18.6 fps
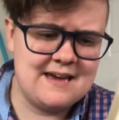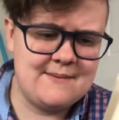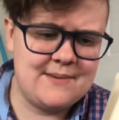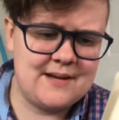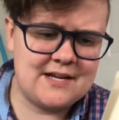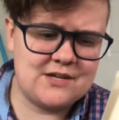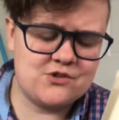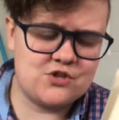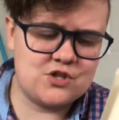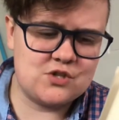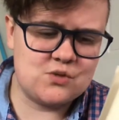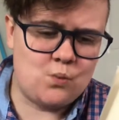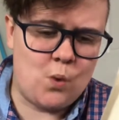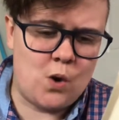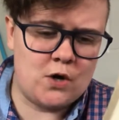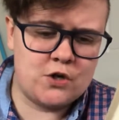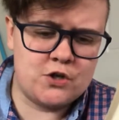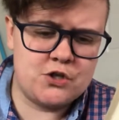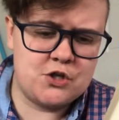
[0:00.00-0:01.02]
Because just
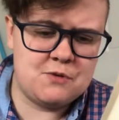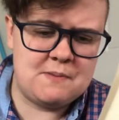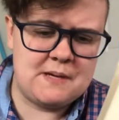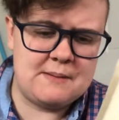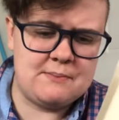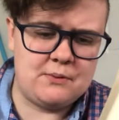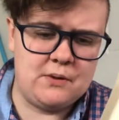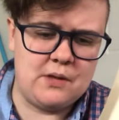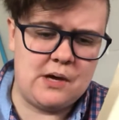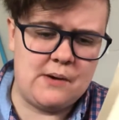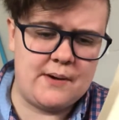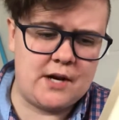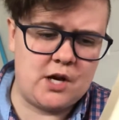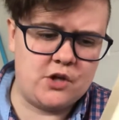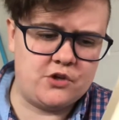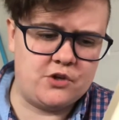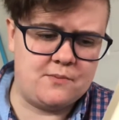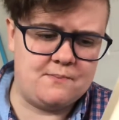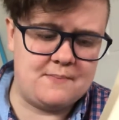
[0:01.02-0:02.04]
one or two people knowing
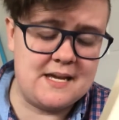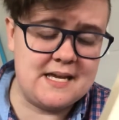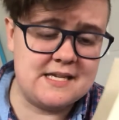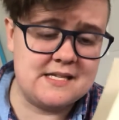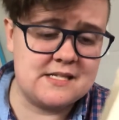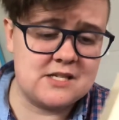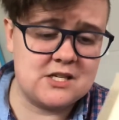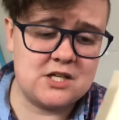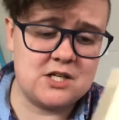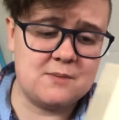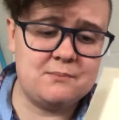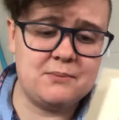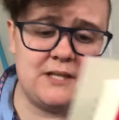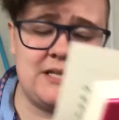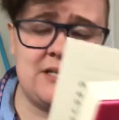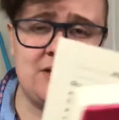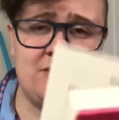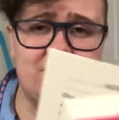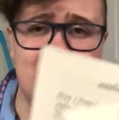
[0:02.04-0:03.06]
all your biz could
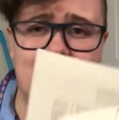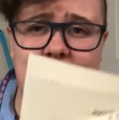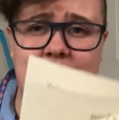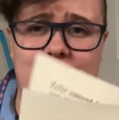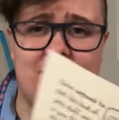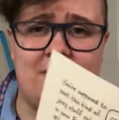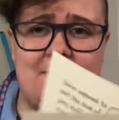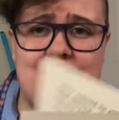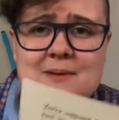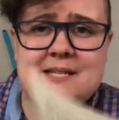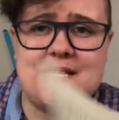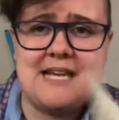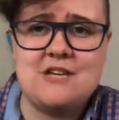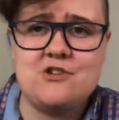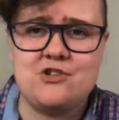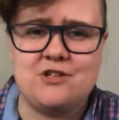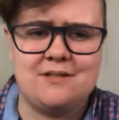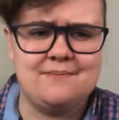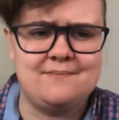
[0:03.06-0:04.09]
completely ruin your
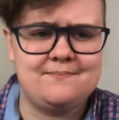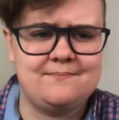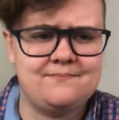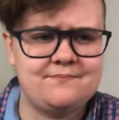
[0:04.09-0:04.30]
reputation.